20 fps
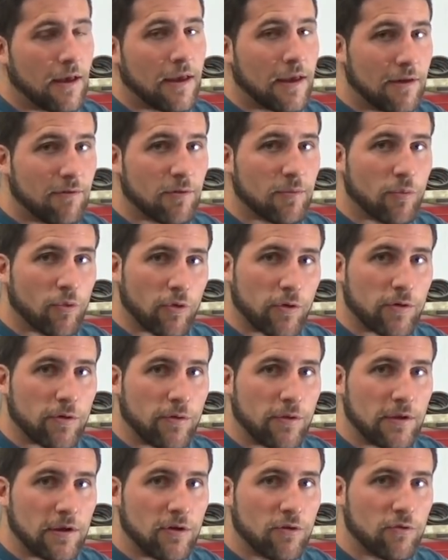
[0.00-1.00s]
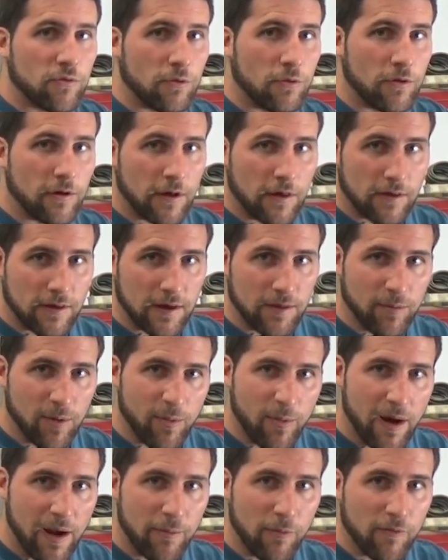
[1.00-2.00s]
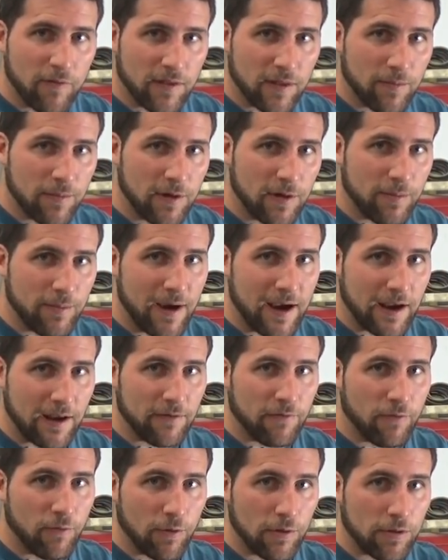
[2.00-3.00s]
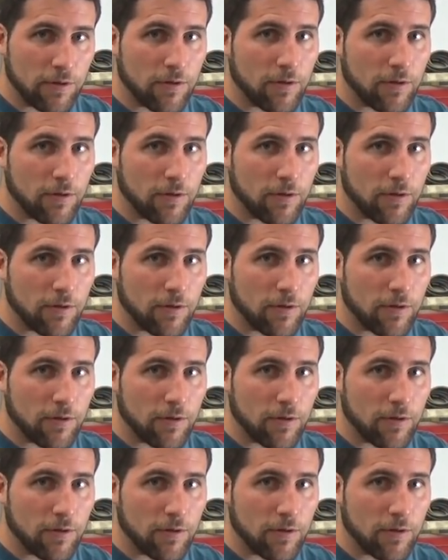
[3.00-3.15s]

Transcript: even more so than usual, is going to be by moving the piece back and forth.